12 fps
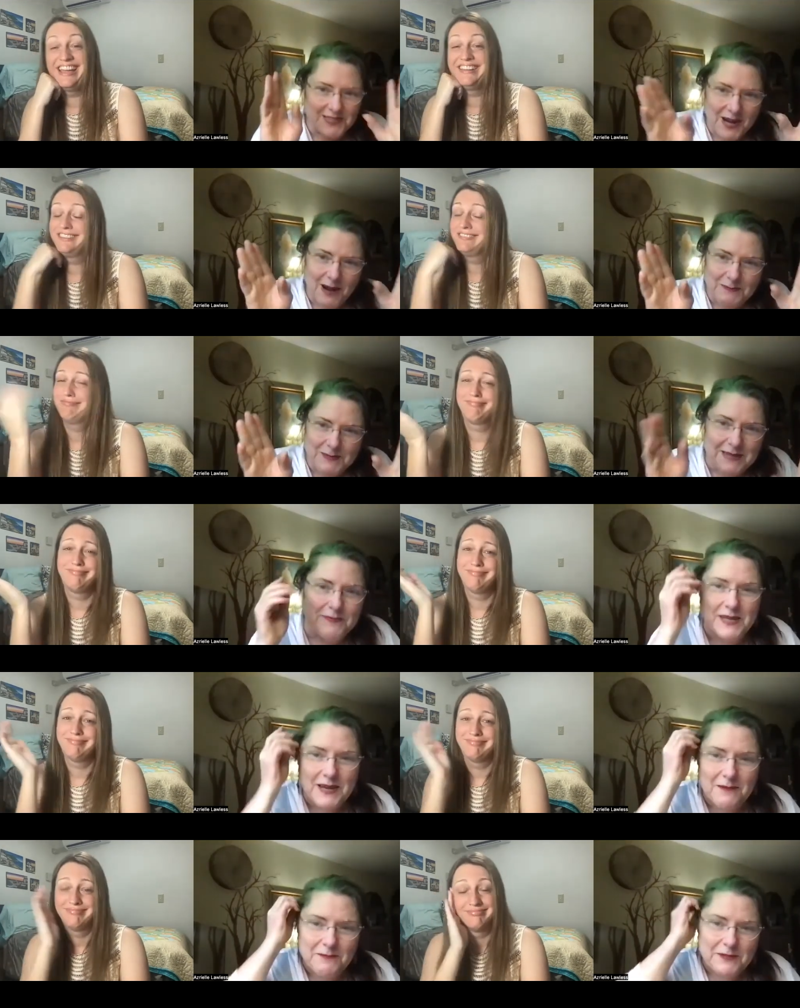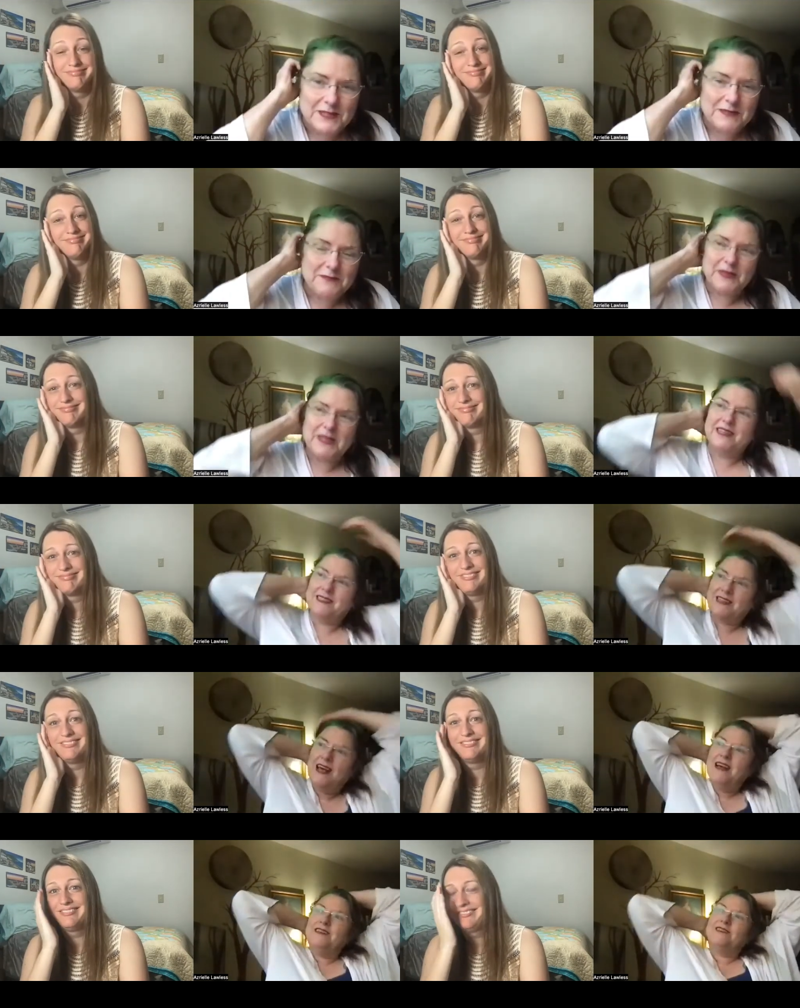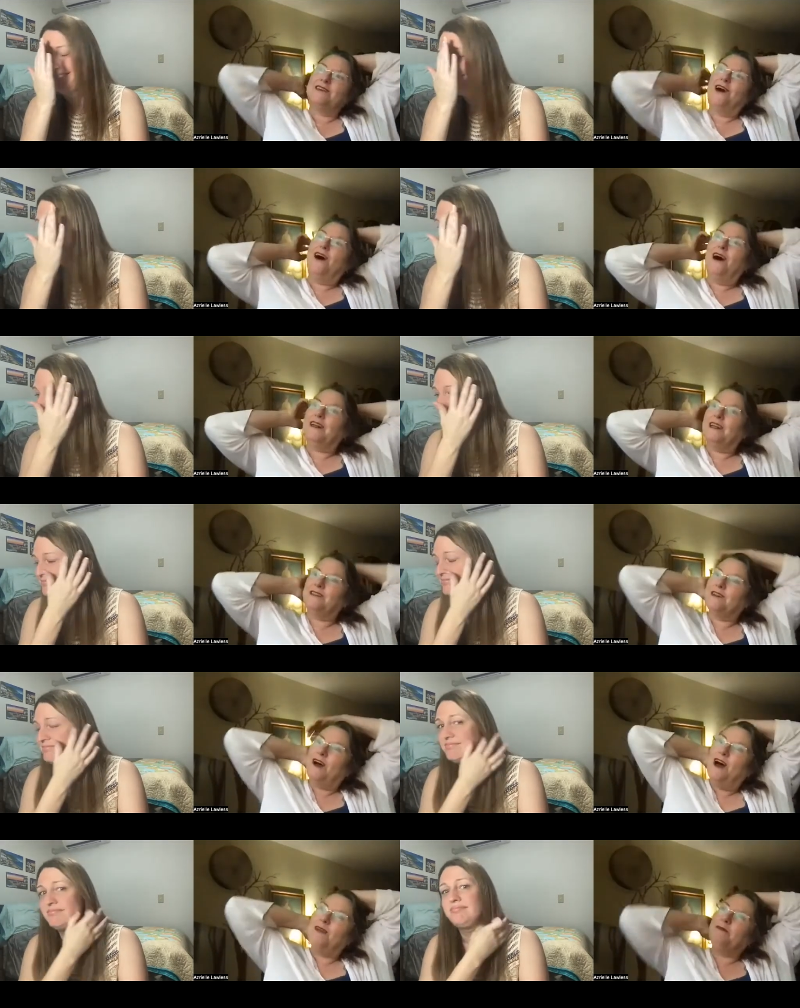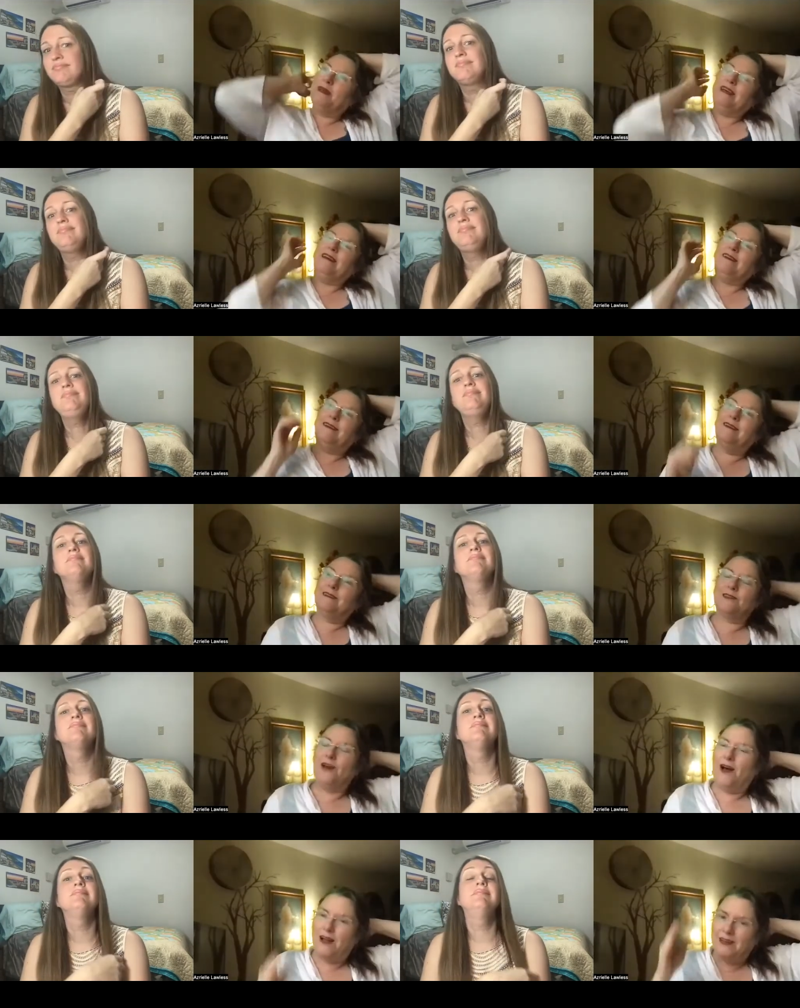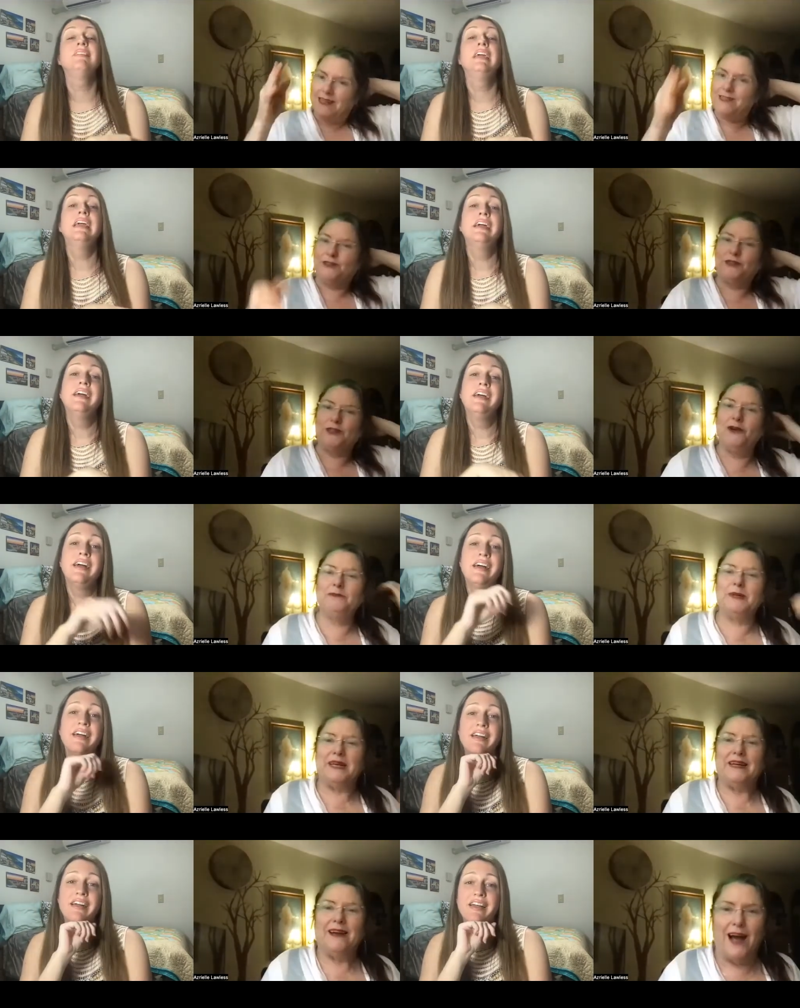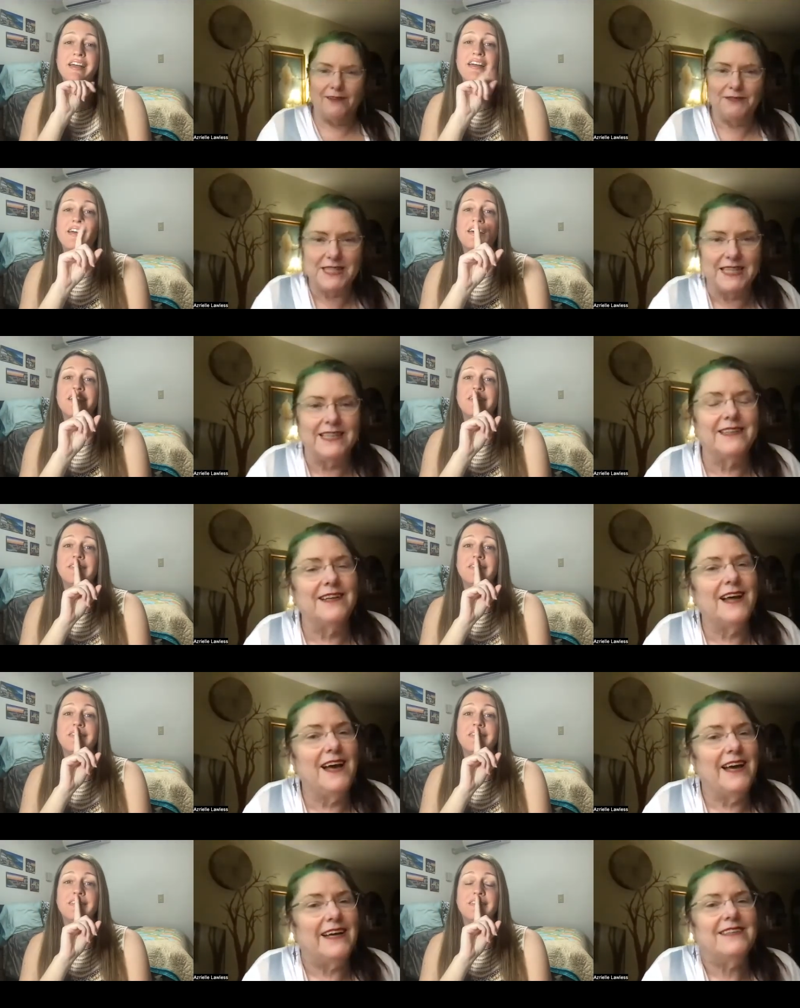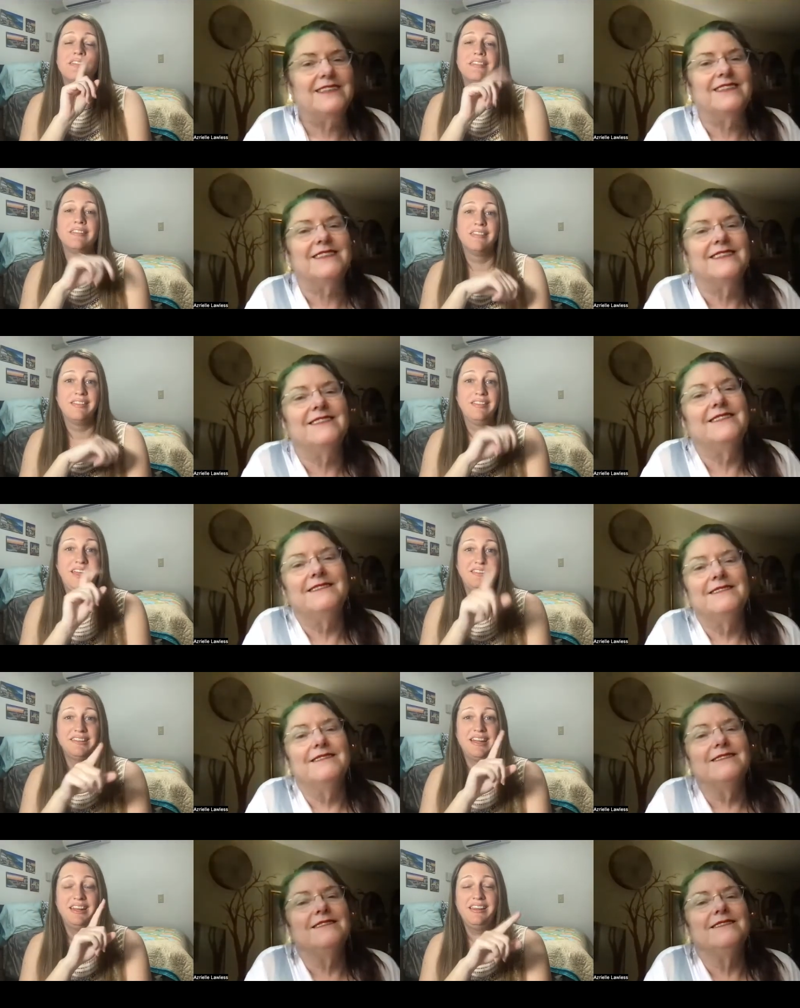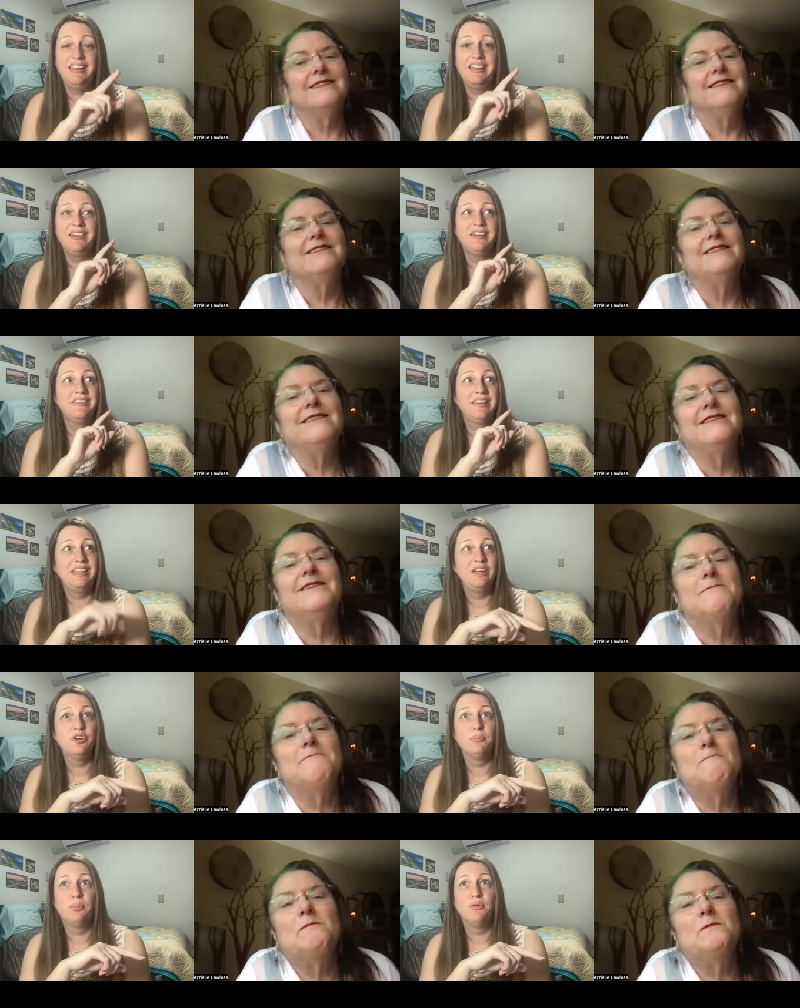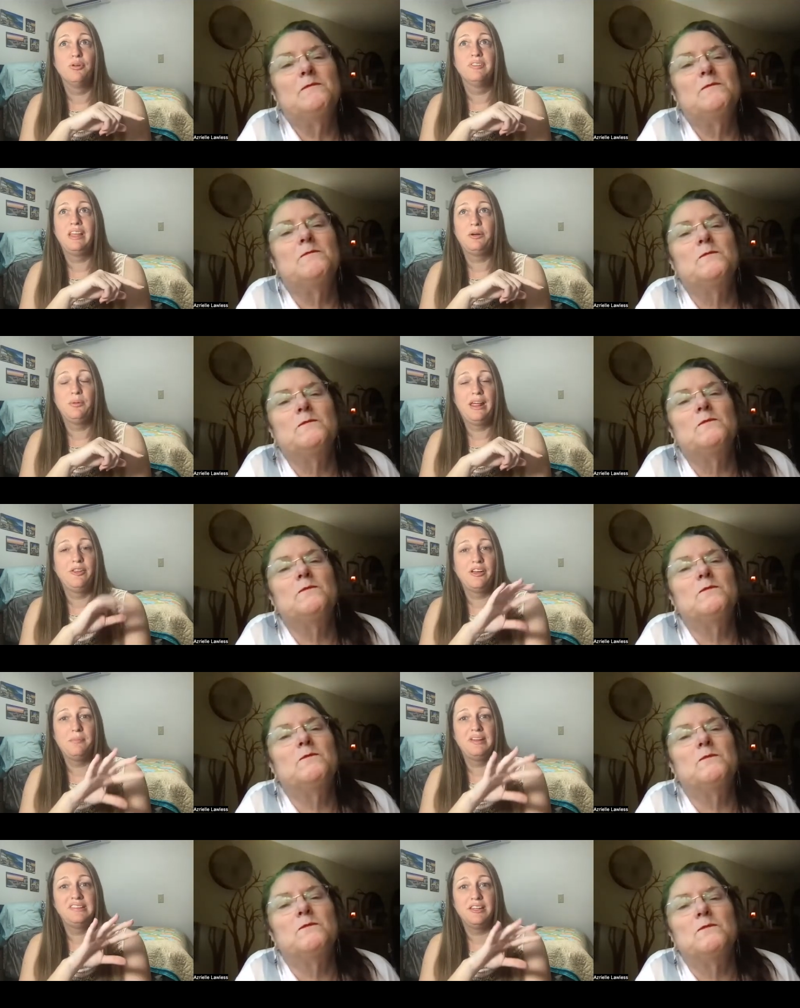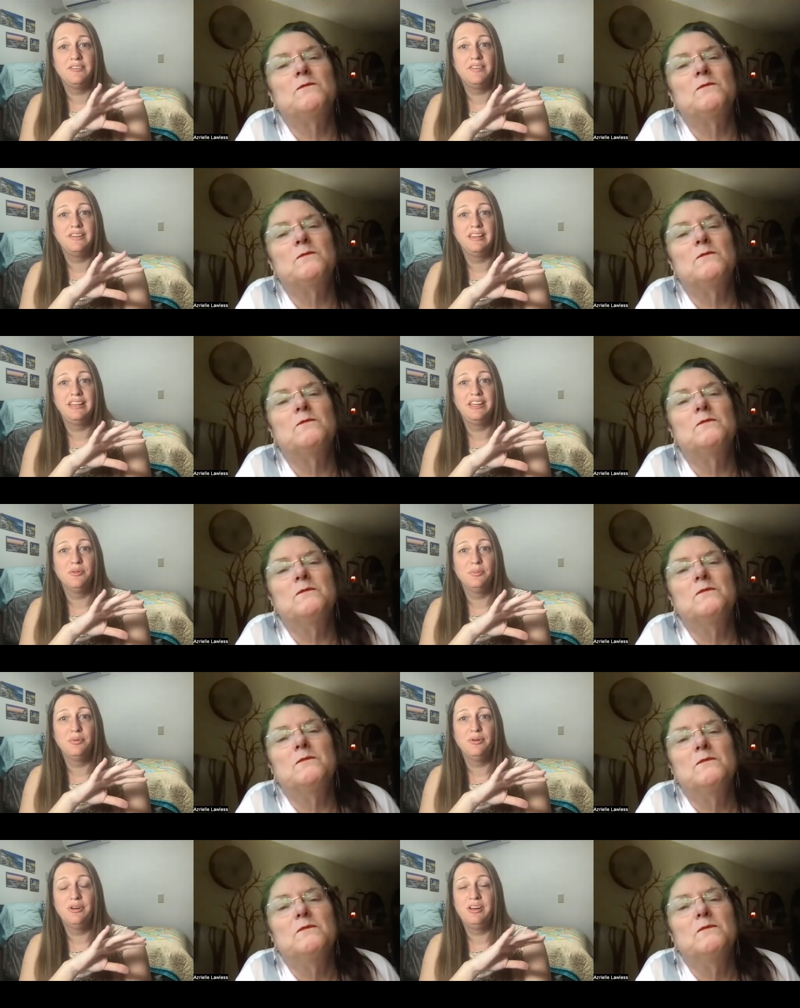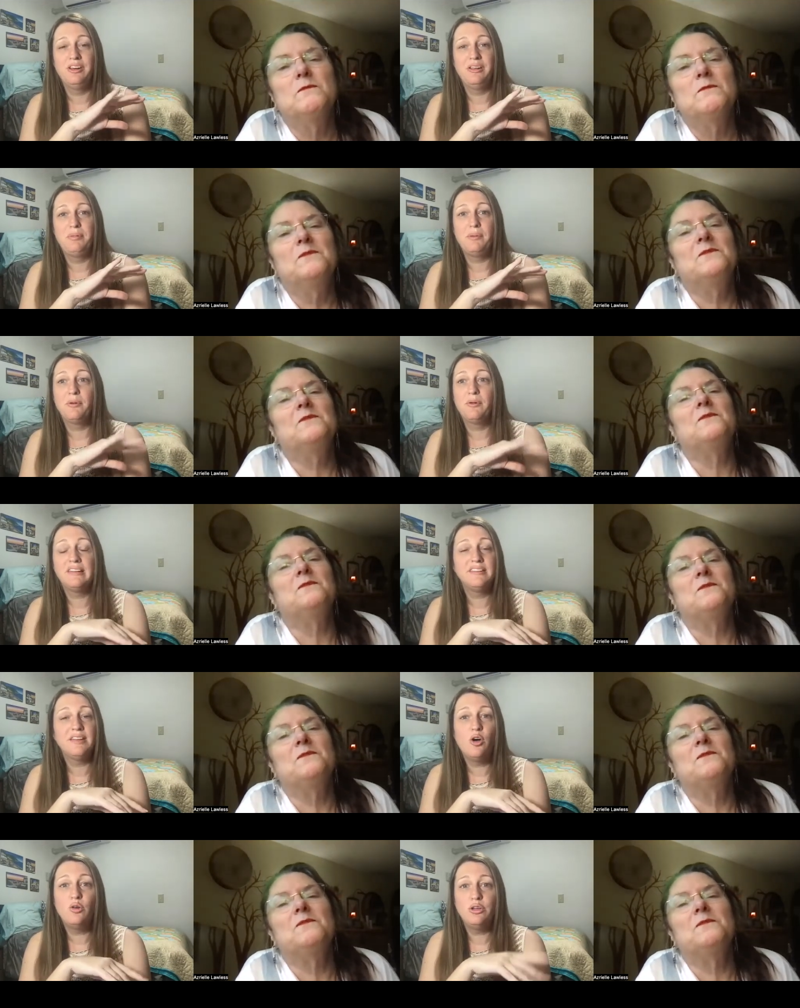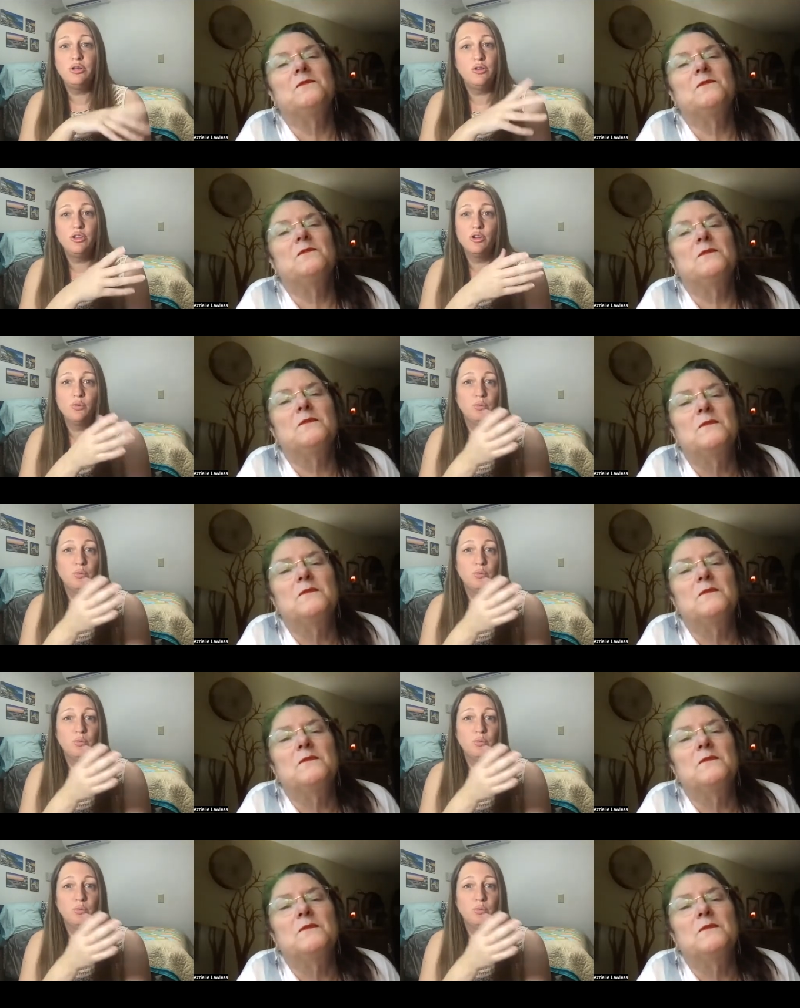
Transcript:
Speaker 1: stopped keeping up with it because Zon has taught me. Zon has shown me. I've seen
Speaker 2: the light. That's kind of like the leaderboard. Like when I look at myself on the leaderboard, people are like, oh, you know, you're